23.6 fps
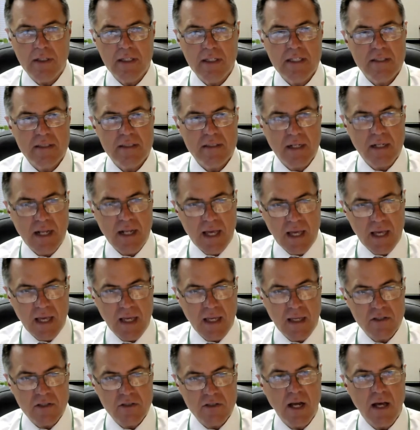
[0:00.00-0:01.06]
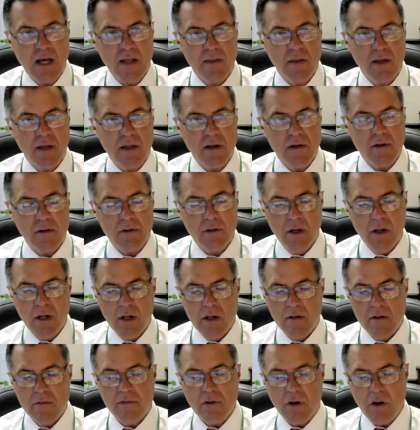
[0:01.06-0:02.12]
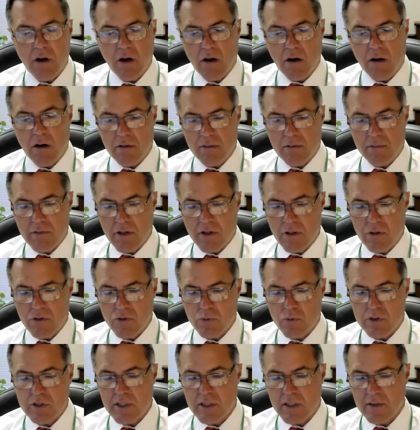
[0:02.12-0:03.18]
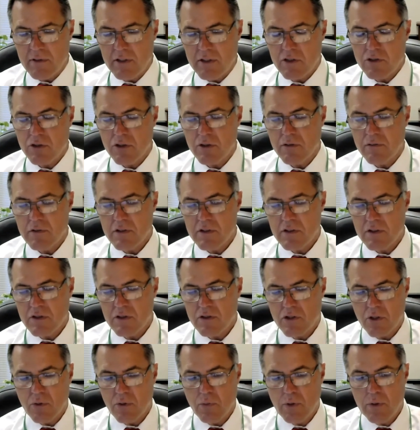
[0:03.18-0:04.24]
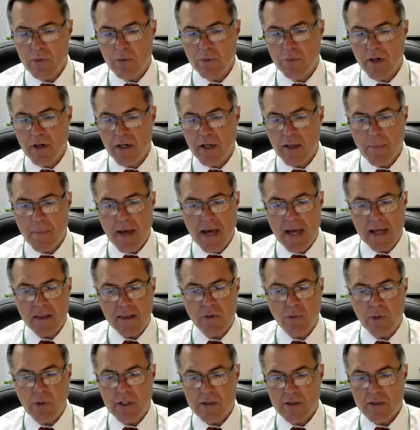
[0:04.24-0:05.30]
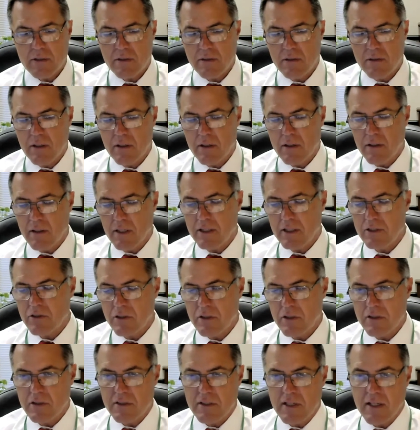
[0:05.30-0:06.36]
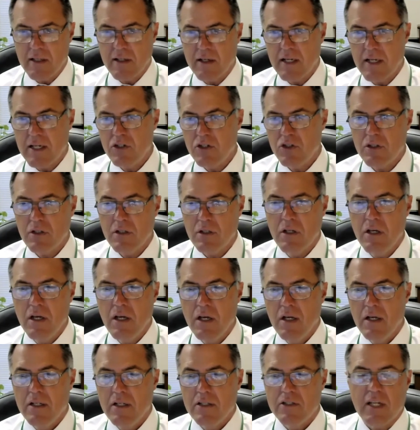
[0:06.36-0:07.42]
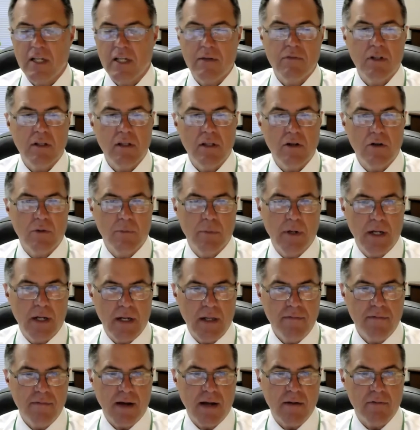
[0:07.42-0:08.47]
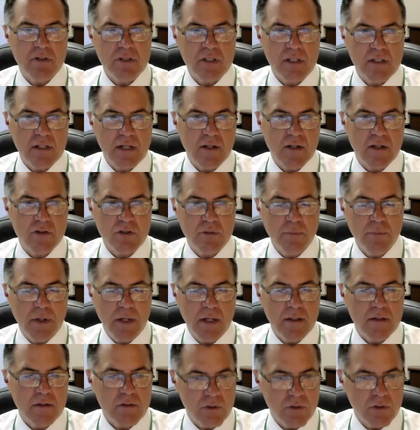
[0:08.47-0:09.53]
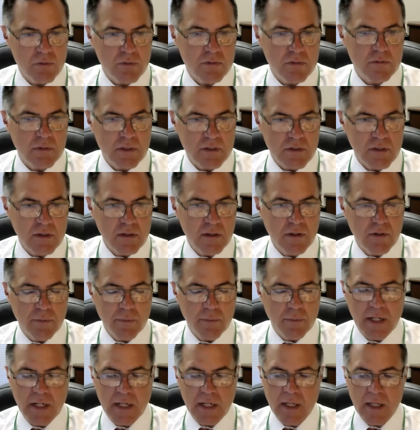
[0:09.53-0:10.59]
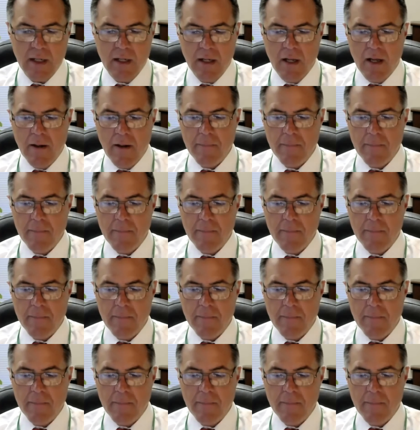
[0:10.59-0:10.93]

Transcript: least today, is not there for all of those receiving service. And so we will bring it back. The waste collection and consolidation saved a little money, $5 or $10 a month. So it's a little money.